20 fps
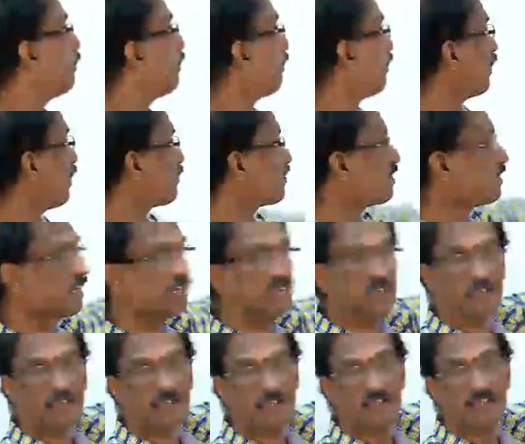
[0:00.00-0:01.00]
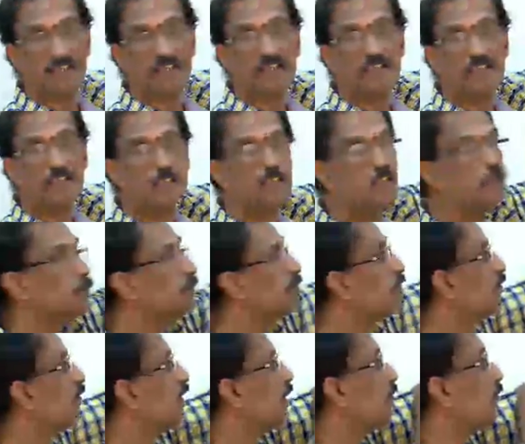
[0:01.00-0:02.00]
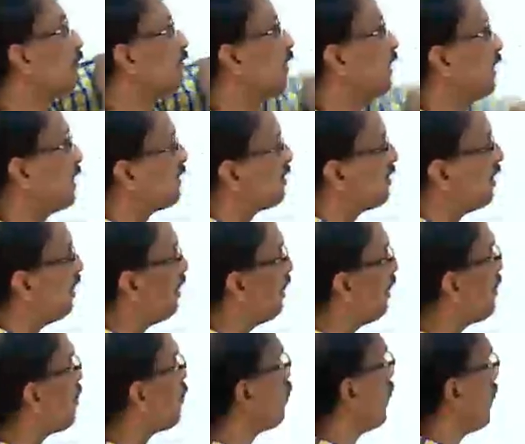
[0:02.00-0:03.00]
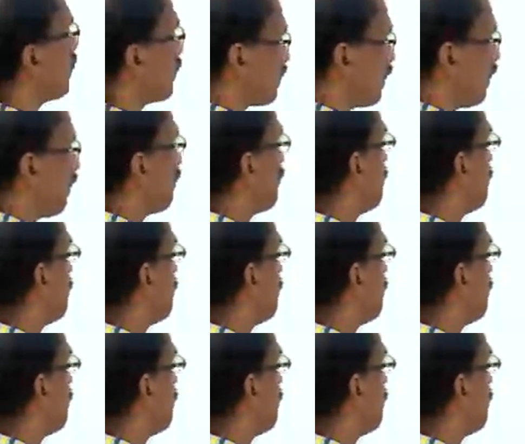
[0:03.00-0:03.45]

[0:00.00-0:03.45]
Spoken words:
have seen that as in slope form what is the equation of a